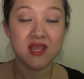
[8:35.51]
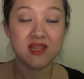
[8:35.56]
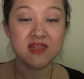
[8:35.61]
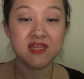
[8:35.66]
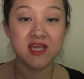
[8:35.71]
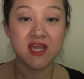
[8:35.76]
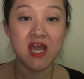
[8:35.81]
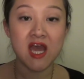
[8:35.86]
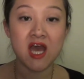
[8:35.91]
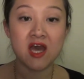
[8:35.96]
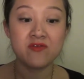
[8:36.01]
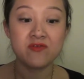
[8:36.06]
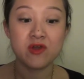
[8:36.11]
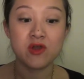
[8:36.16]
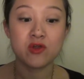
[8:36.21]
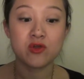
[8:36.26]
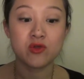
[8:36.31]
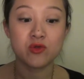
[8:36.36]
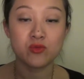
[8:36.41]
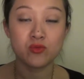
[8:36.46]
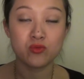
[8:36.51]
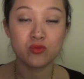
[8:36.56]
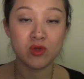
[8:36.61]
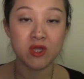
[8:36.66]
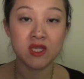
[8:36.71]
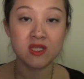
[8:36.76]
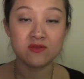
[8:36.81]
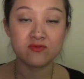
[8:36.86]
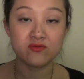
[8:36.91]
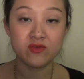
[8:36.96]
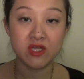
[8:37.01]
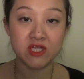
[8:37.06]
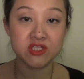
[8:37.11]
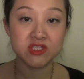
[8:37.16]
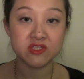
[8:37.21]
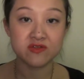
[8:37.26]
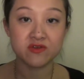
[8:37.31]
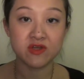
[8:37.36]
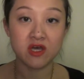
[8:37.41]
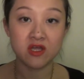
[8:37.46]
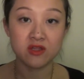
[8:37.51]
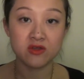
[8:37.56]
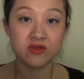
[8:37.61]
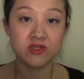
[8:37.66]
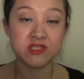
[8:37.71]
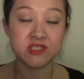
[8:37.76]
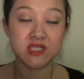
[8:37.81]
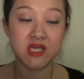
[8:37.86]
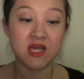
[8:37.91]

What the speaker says: they have a great range of colors,